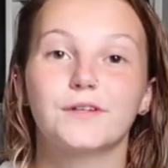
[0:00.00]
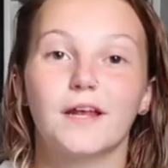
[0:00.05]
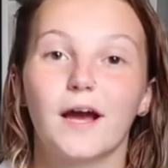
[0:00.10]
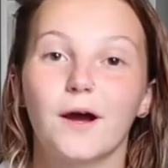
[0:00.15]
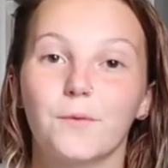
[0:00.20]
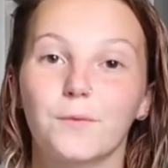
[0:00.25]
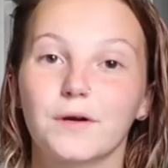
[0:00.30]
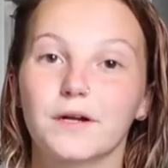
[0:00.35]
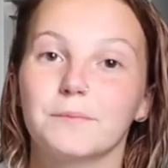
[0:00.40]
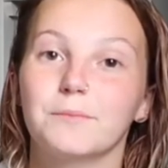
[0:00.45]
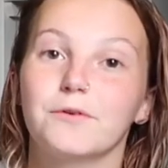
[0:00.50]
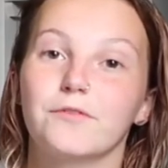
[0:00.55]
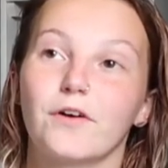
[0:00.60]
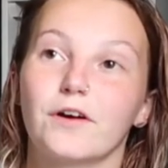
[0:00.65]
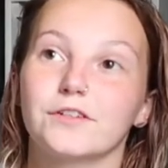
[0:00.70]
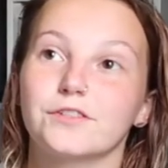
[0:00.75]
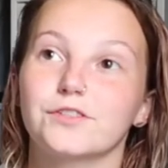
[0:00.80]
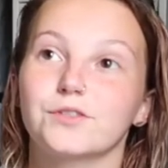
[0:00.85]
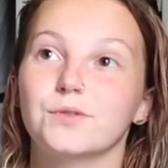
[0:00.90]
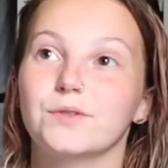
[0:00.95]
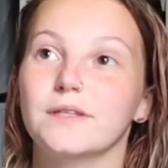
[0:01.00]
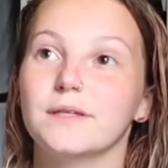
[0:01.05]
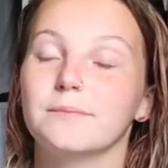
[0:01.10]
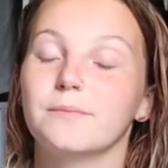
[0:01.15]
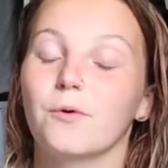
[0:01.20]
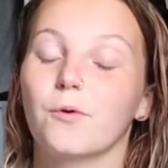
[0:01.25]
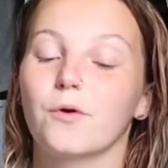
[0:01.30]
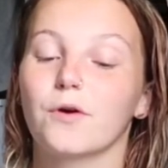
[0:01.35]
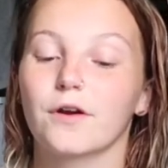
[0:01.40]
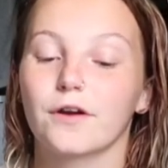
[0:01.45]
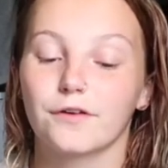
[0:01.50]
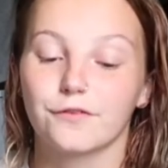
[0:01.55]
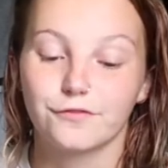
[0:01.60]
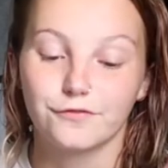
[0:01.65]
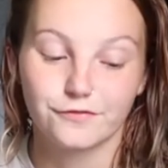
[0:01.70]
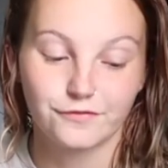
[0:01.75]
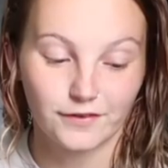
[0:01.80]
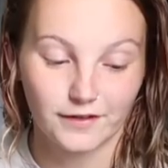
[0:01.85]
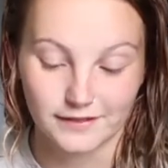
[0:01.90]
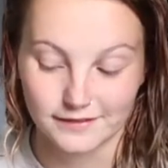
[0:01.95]
now we're gonna move on to the more
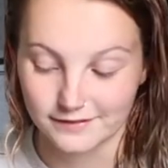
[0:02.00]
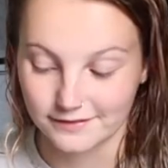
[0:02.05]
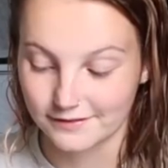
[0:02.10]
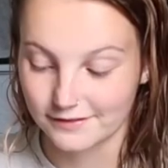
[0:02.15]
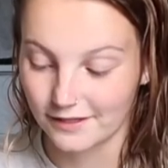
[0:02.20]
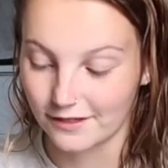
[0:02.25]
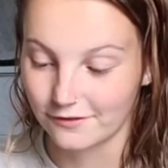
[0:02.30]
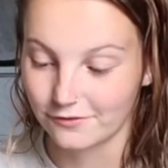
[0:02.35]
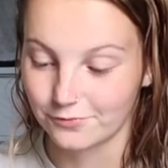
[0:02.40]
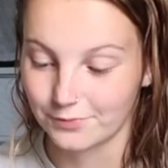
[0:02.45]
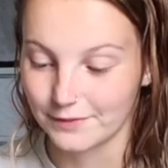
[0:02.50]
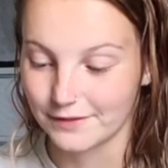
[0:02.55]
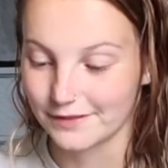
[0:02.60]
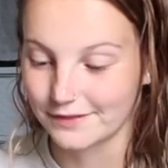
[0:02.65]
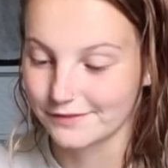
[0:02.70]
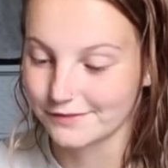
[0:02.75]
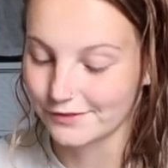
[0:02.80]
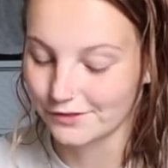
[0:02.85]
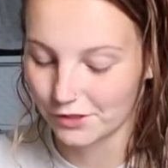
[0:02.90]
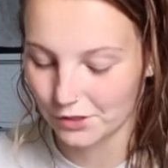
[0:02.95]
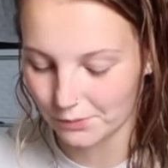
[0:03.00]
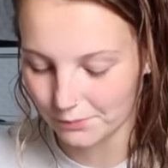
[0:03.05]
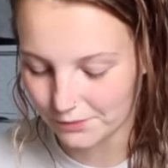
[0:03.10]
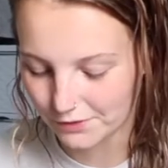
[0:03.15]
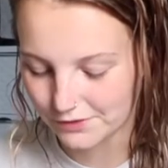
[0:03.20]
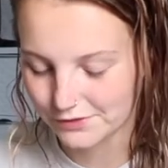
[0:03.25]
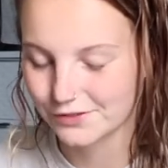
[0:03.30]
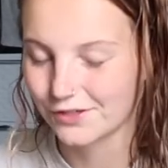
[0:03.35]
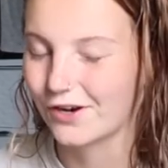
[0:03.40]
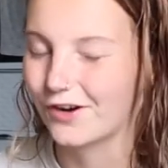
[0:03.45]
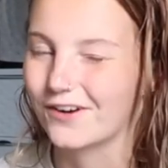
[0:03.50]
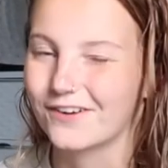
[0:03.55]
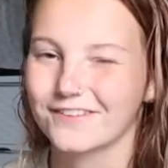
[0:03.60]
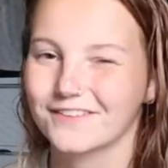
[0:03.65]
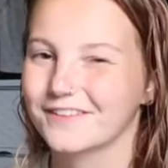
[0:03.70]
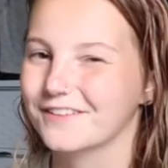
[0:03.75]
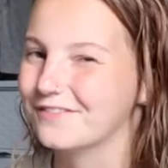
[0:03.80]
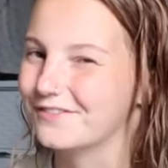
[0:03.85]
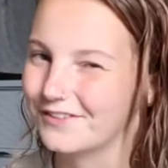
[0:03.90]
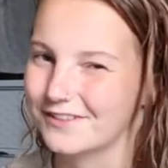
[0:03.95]
fun stuff because the notebooks
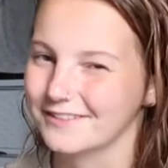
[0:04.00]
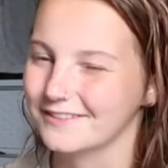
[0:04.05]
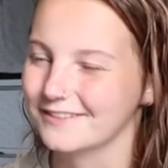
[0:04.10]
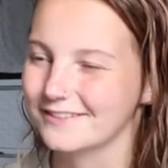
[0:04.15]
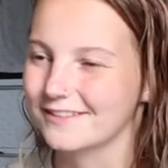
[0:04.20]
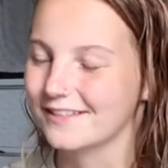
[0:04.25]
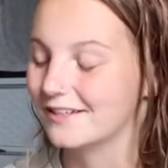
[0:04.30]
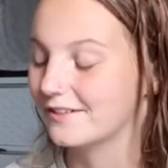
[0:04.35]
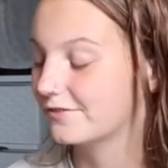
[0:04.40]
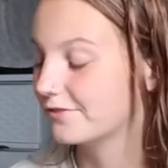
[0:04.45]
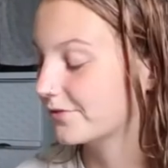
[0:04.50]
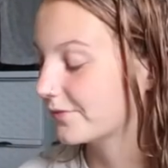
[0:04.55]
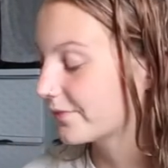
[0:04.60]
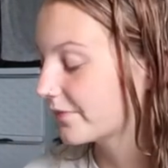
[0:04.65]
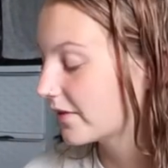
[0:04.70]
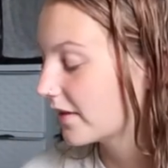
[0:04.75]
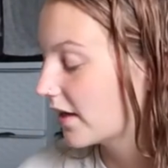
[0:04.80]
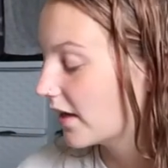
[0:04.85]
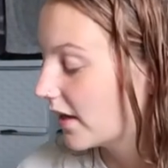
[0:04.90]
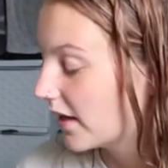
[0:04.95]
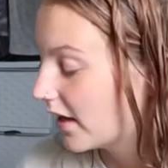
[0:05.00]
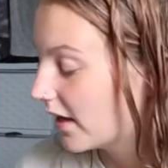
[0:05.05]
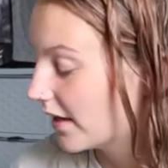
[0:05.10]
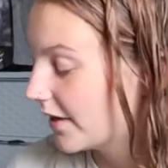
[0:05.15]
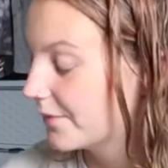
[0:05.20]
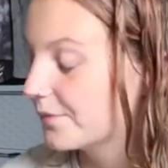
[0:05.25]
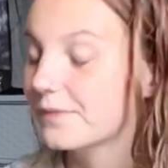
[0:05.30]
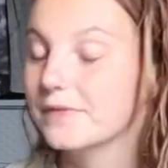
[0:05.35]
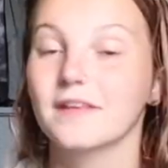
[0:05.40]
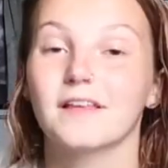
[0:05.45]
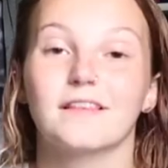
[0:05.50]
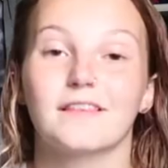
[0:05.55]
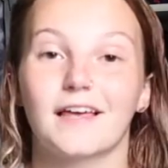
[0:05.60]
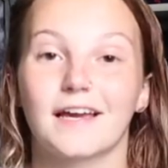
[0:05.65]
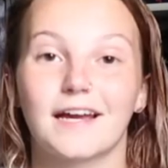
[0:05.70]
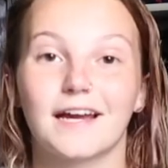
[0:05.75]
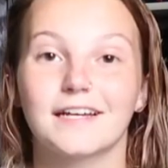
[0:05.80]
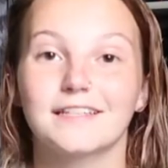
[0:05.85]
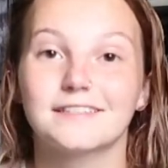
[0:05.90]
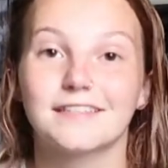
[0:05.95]
aren't the fun stuff.
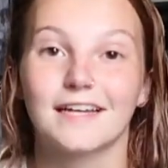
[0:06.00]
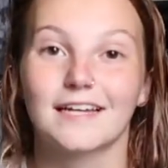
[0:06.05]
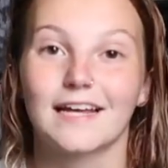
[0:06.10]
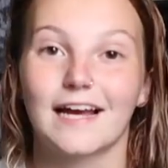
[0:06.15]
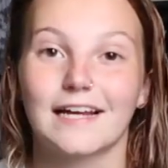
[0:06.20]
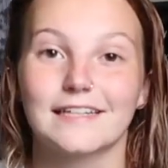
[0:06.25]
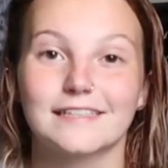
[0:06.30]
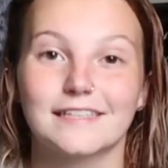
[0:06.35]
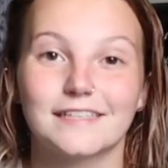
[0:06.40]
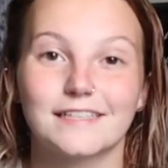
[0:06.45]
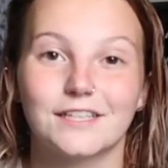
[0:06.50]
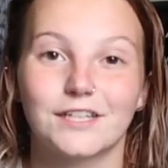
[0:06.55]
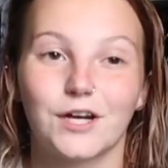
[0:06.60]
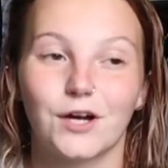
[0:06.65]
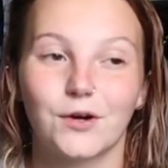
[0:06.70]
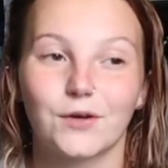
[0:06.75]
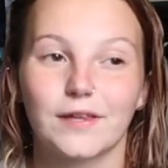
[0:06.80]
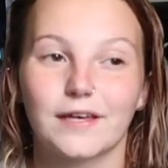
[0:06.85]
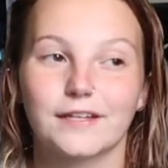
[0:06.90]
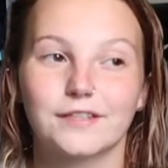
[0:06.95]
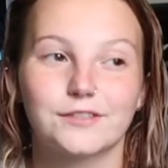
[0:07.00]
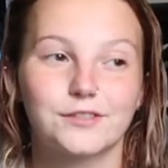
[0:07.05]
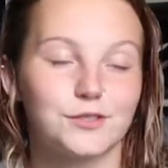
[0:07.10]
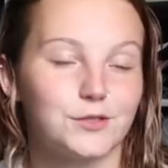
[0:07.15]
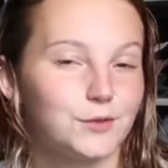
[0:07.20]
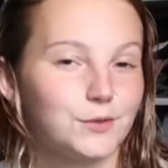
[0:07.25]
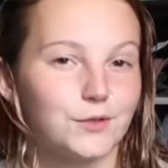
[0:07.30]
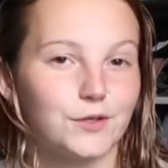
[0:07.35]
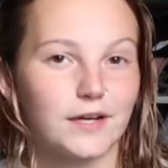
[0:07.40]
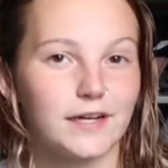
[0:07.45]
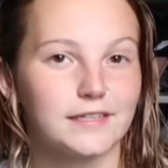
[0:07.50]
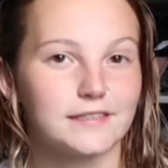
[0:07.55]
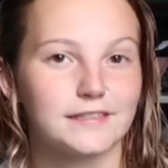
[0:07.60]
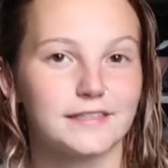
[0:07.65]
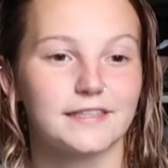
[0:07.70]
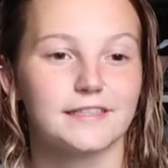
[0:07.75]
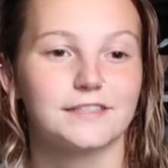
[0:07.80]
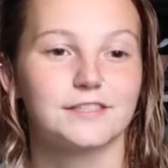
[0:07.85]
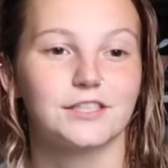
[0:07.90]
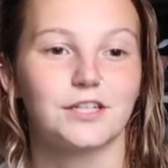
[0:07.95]
Like I said, I didn't go like too crazy
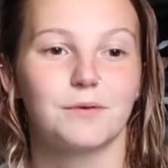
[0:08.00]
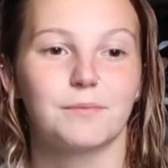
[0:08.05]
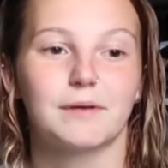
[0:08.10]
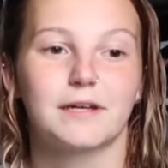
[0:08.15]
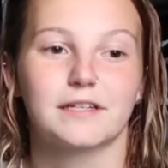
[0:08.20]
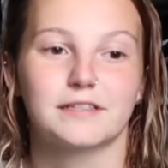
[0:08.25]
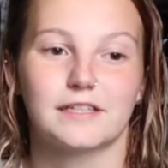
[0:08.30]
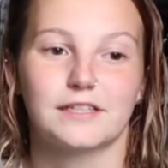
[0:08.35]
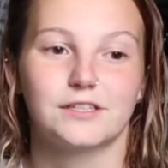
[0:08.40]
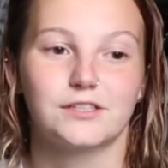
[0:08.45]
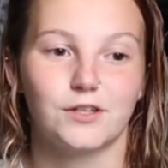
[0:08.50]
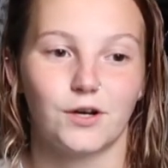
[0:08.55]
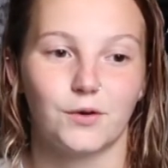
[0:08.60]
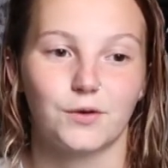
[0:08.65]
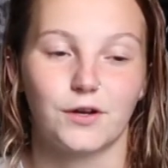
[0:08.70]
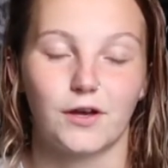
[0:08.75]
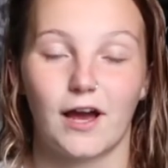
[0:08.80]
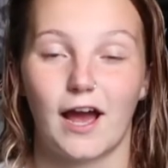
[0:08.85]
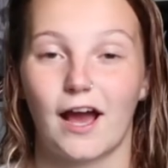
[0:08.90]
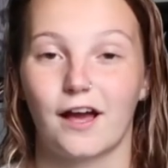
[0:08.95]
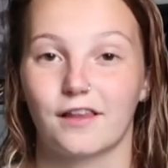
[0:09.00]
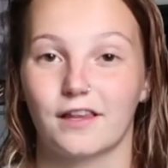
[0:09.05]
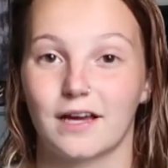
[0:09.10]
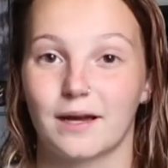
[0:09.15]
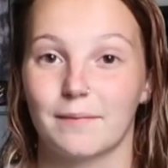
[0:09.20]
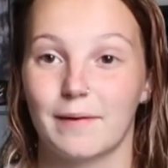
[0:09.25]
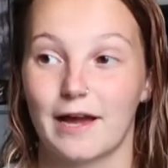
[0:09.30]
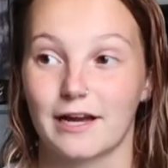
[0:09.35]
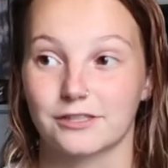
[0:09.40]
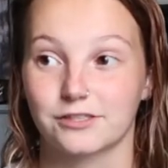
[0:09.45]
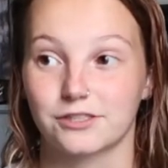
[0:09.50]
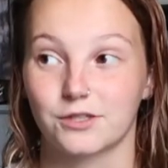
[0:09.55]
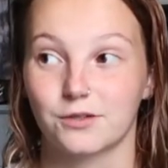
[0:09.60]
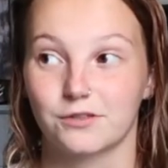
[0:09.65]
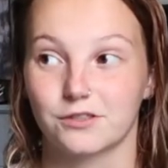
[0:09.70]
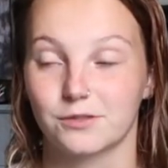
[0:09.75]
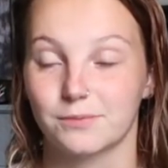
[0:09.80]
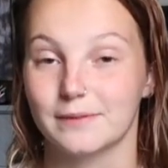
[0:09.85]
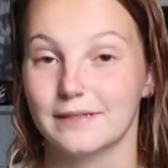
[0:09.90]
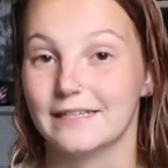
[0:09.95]
this year because I don't know how long I'm actually
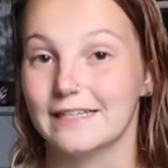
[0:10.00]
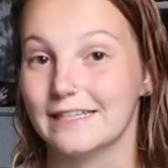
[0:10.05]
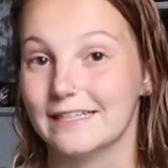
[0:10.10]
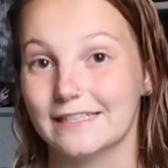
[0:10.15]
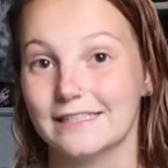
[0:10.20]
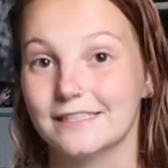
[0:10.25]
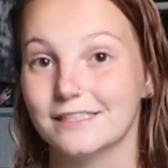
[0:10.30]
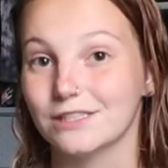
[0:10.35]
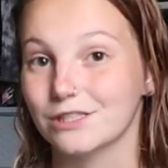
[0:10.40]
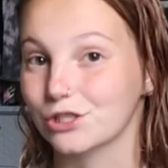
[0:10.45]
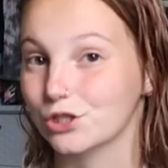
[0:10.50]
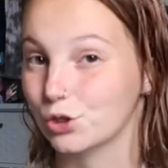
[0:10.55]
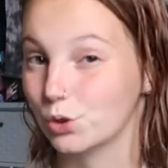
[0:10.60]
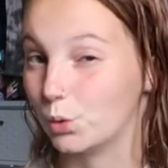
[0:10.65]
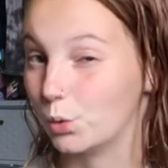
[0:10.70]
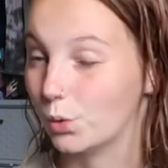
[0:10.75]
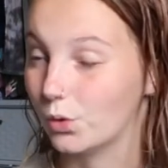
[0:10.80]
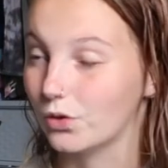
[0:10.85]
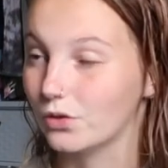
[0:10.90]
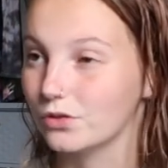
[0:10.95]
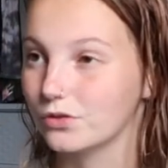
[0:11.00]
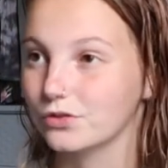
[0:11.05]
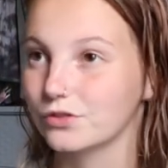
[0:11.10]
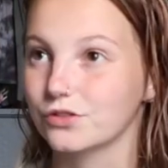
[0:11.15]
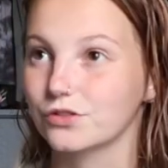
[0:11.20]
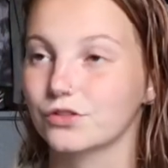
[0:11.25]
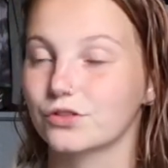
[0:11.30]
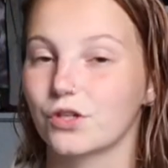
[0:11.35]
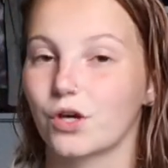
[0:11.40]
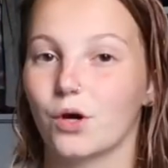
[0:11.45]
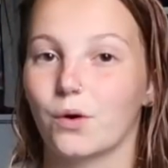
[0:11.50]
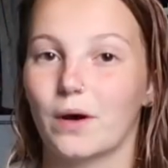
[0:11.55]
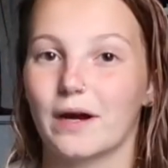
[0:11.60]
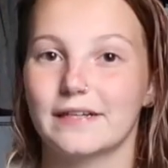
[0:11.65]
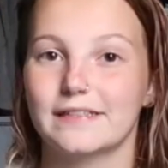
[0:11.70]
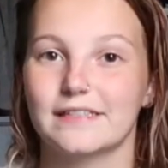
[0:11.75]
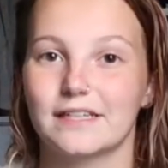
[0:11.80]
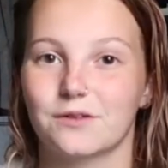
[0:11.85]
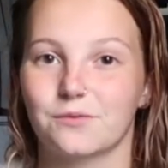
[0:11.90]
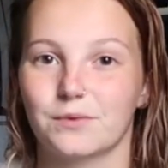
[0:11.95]
going to be in school, so I
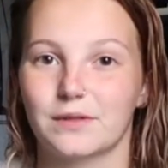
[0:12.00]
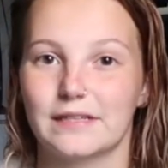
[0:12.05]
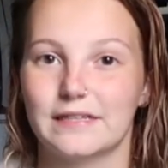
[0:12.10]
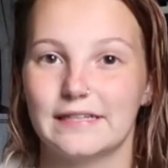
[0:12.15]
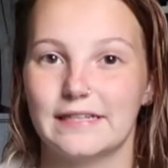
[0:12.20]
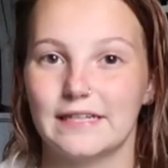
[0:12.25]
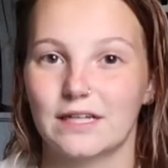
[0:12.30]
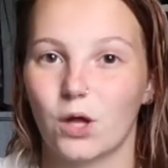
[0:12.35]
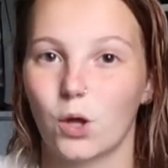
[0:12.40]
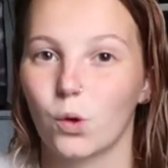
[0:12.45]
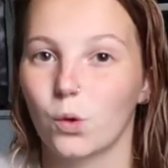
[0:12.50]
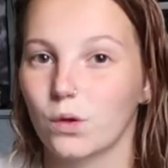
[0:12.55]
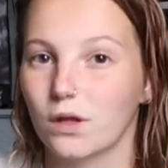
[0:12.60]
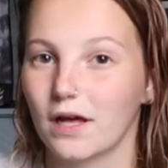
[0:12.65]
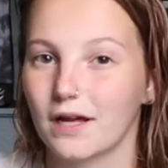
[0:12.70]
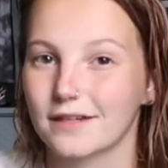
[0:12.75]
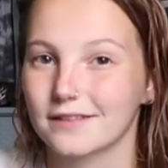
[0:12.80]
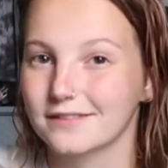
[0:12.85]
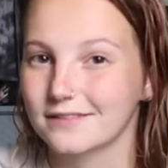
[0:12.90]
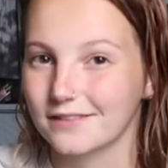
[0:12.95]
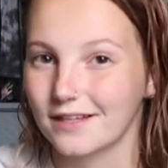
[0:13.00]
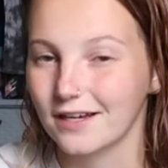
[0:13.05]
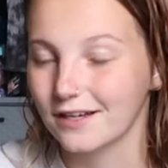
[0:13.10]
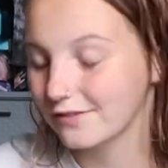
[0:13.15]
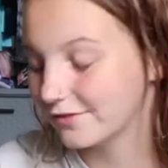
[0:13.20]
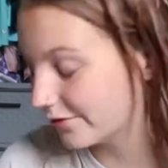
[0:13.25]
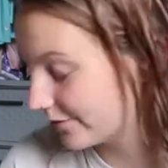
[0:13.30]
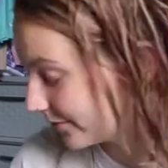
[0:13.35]
didn't really need a whole lot of stuff.